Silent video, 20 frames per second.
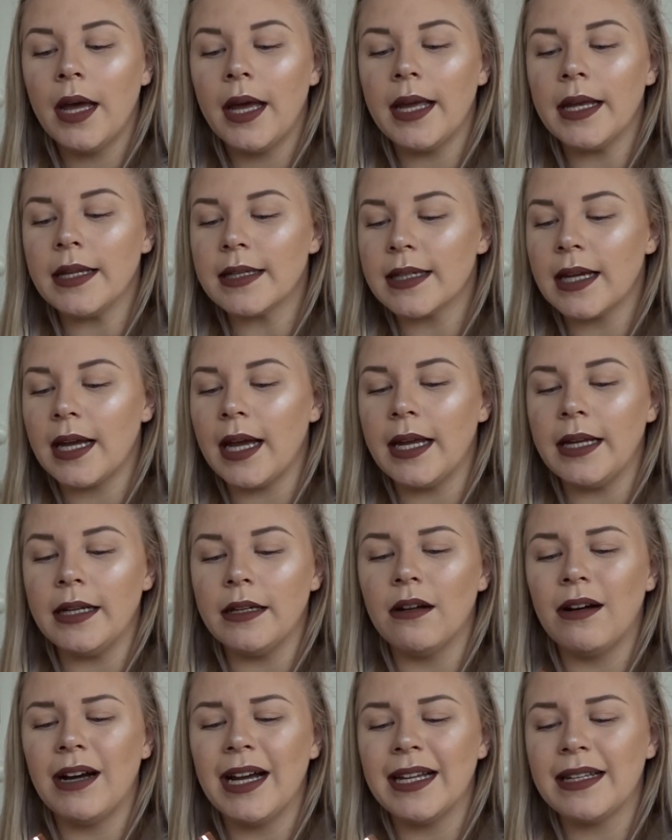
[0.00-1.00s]
It's a
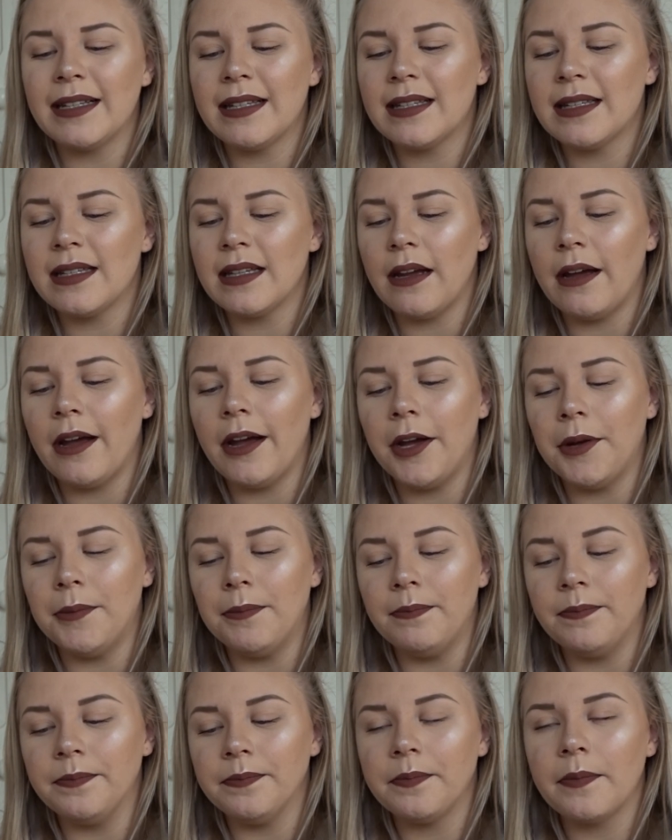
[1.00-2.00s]
nice
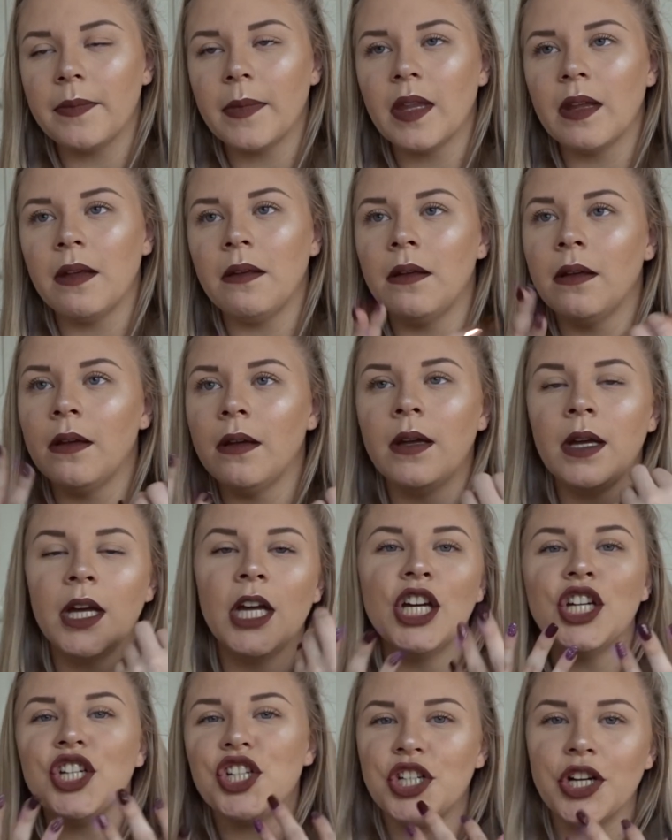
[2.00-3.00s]

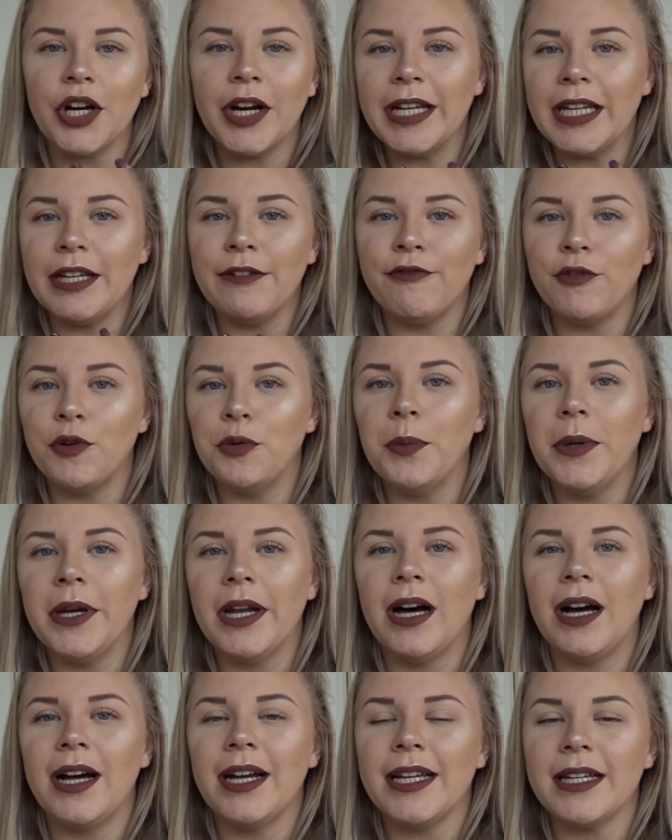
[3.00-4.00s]
shiny
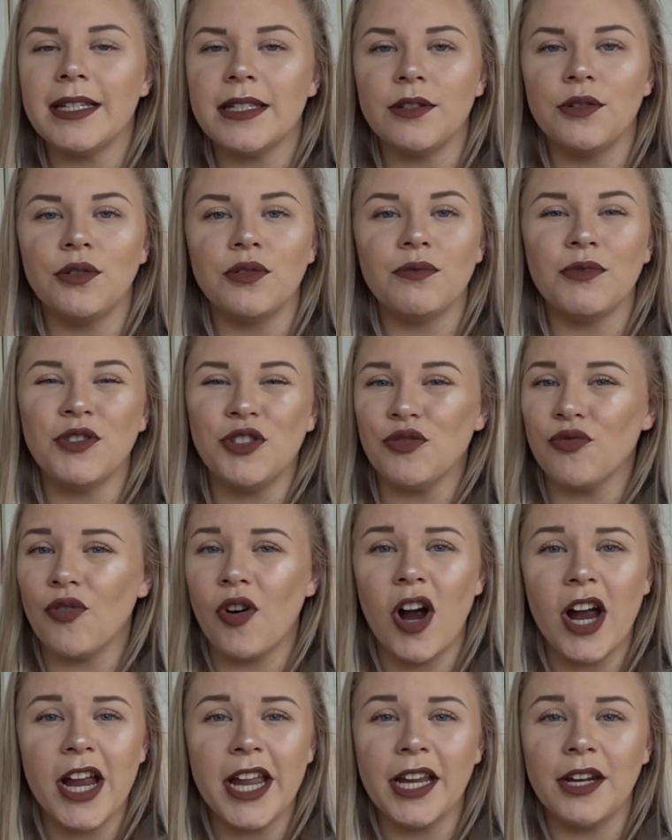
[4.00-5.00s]
formula. It's not
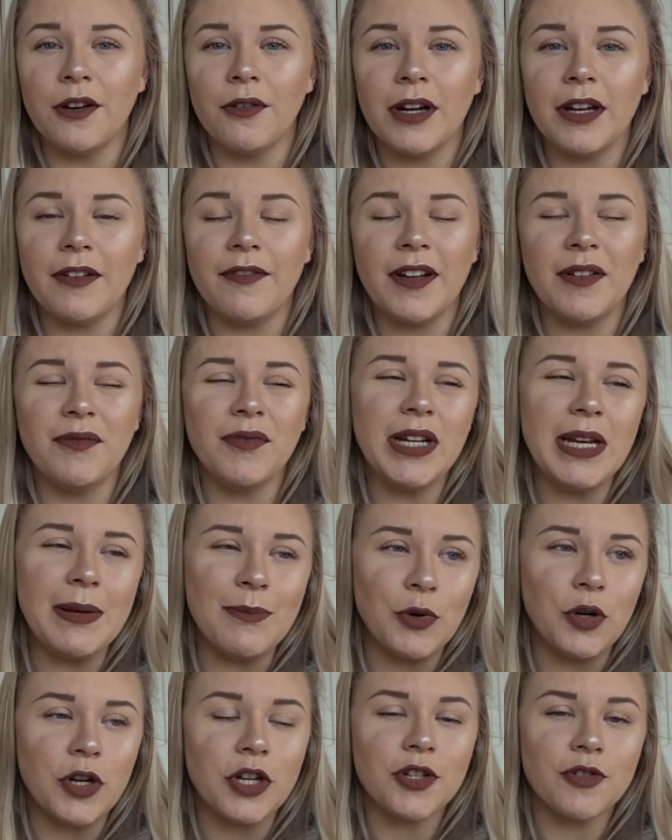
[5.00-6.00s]
drying or anything, really
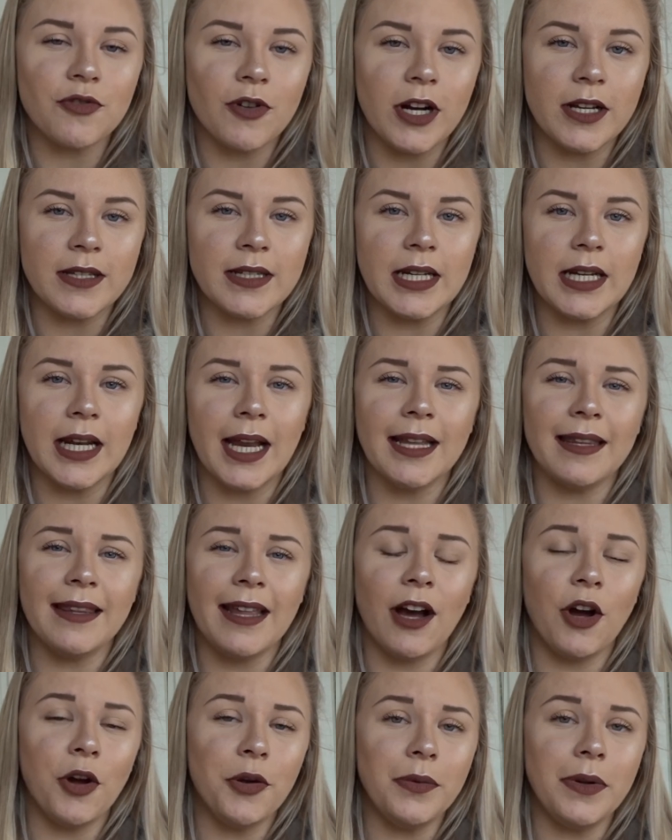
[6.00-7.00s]
moisturizing, and
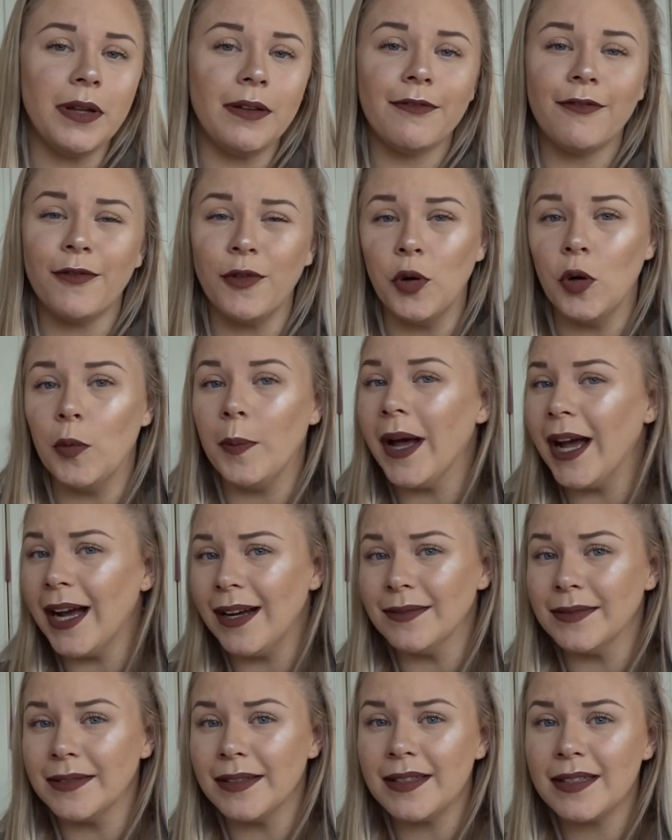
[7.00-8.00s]
they're only
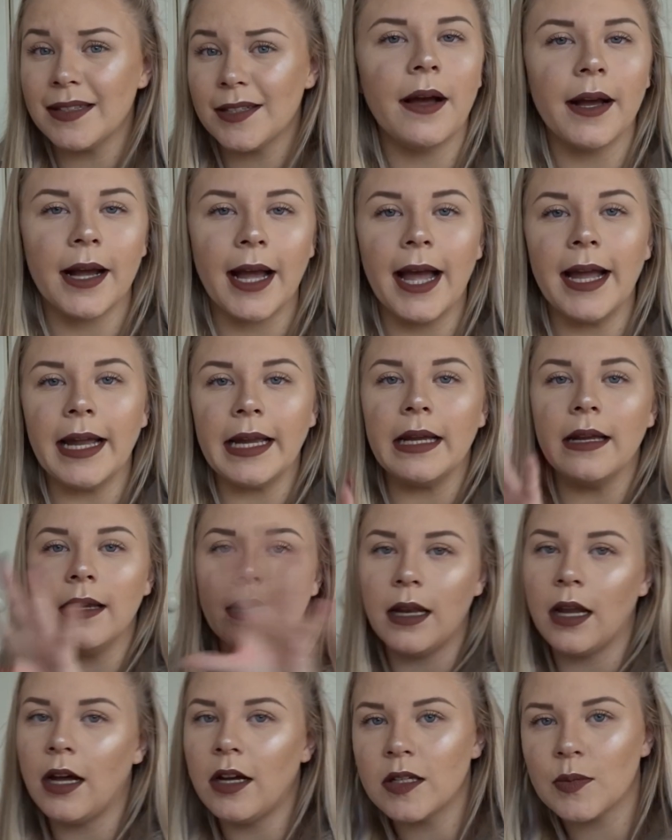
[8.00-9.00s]
£4. Okay,
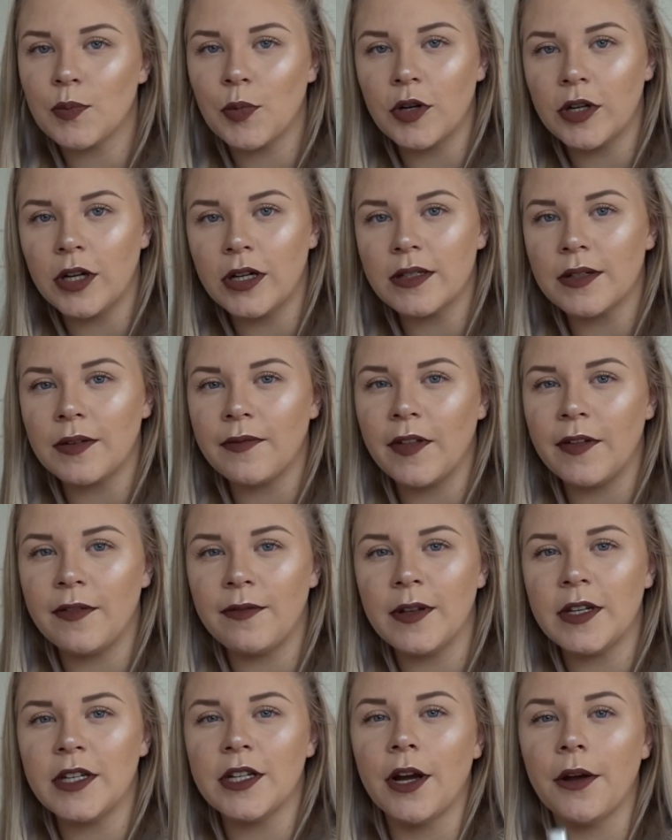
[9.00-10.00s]
last product of
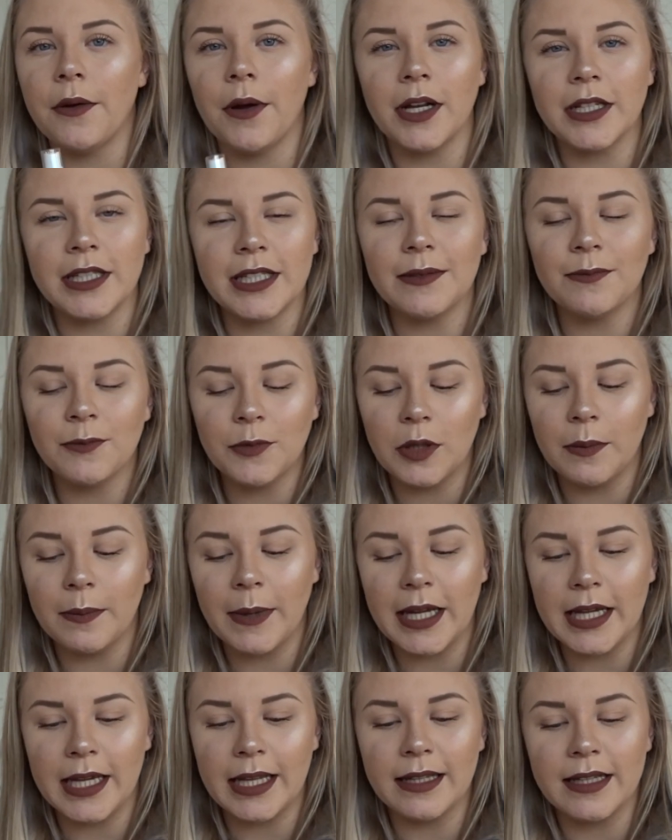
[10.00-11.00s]
this video. I didn't want to
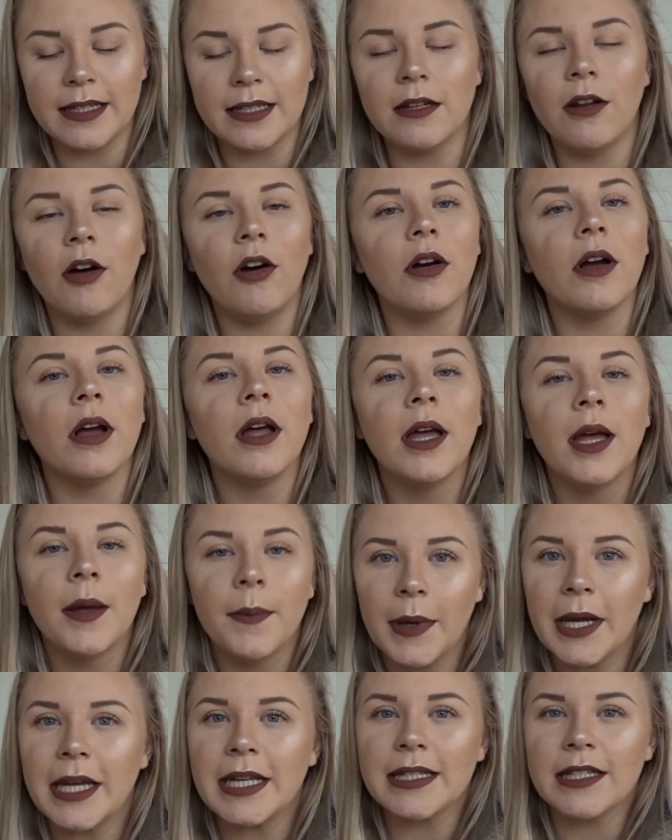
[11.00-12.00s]
make it this long,
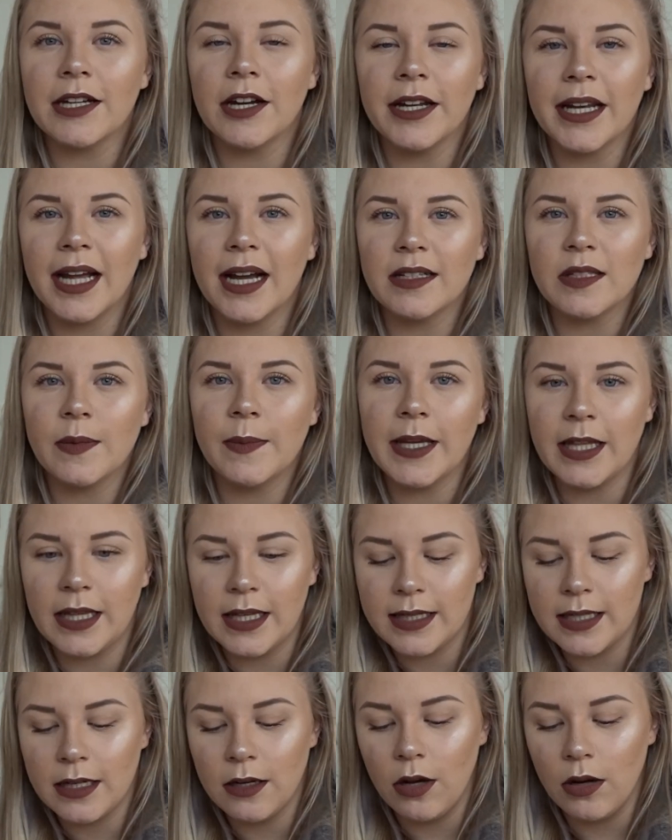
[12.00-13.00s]
but it's turned out to be
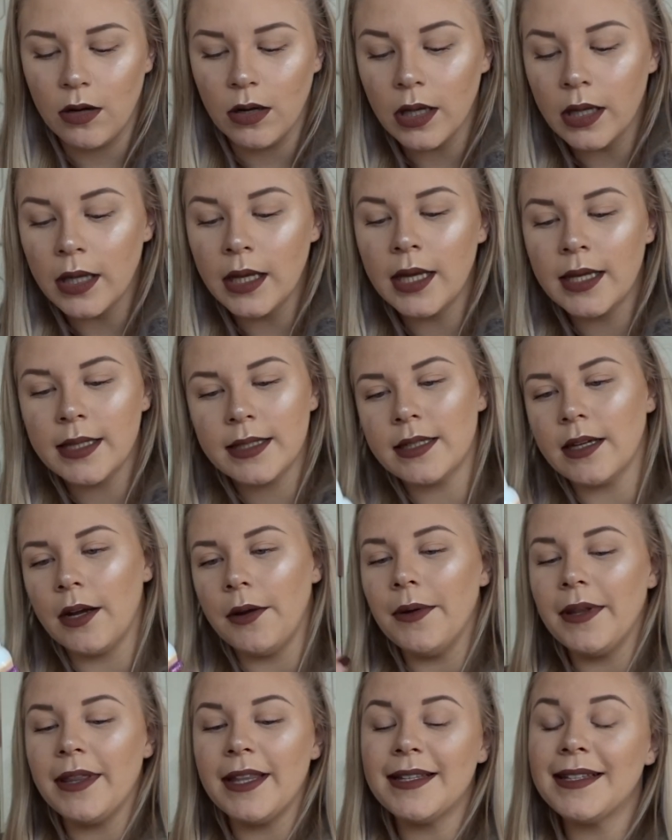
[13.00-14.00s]
this long.
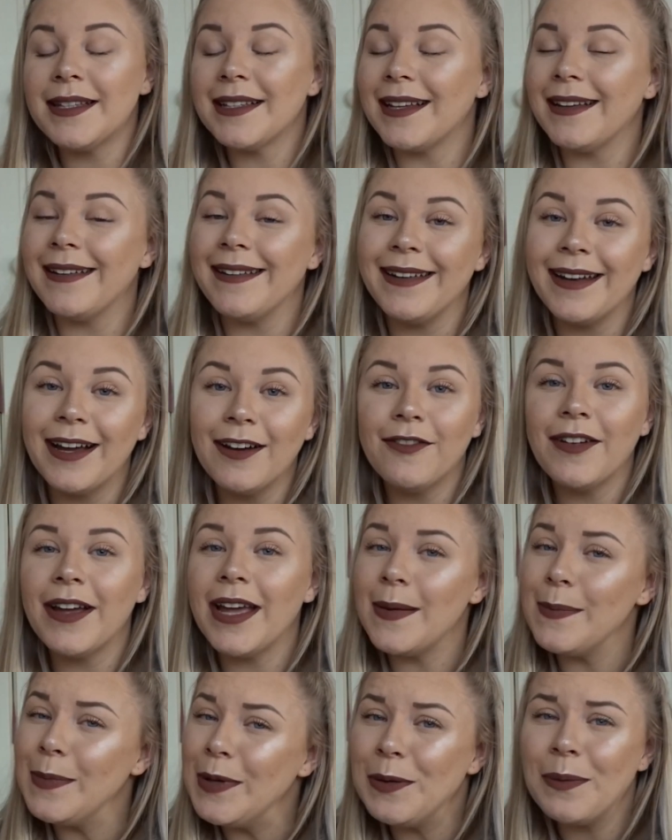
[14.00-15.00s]
So this is another
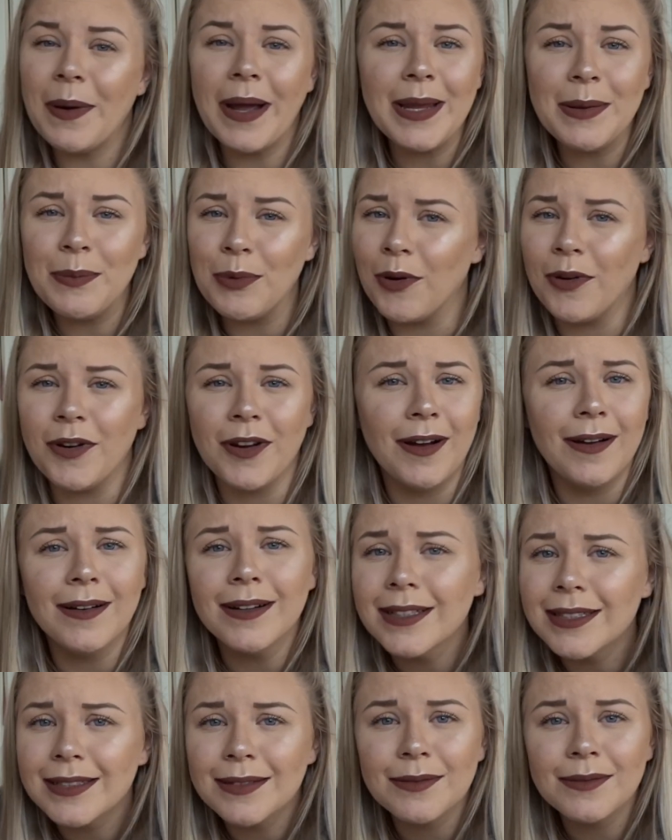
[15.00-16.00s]
MUA
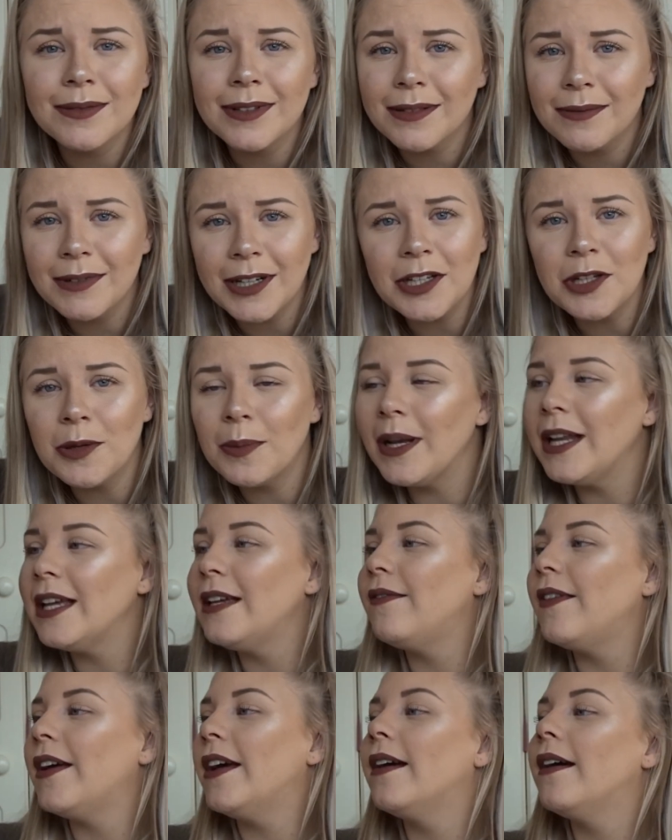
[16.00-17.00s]
product. Can you
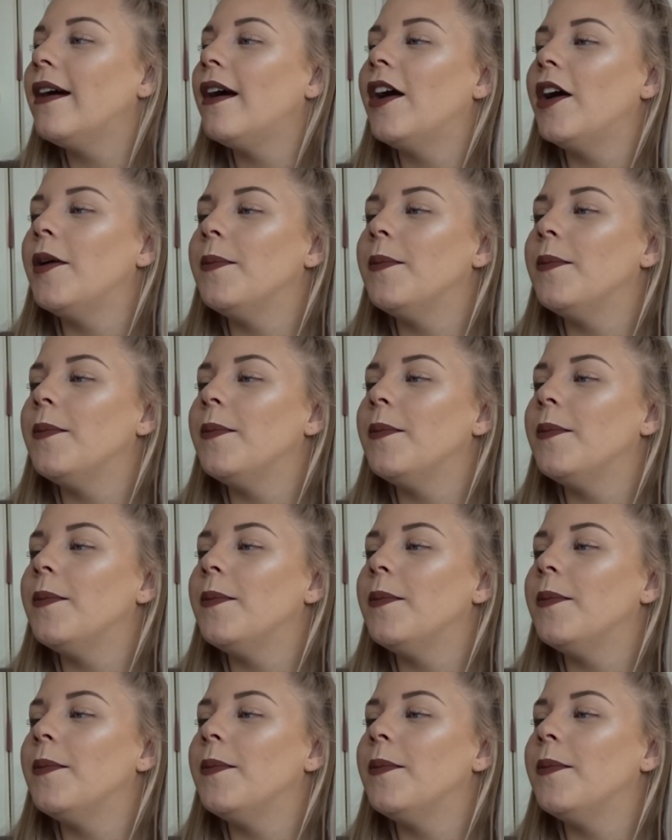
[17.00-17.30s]
believe it?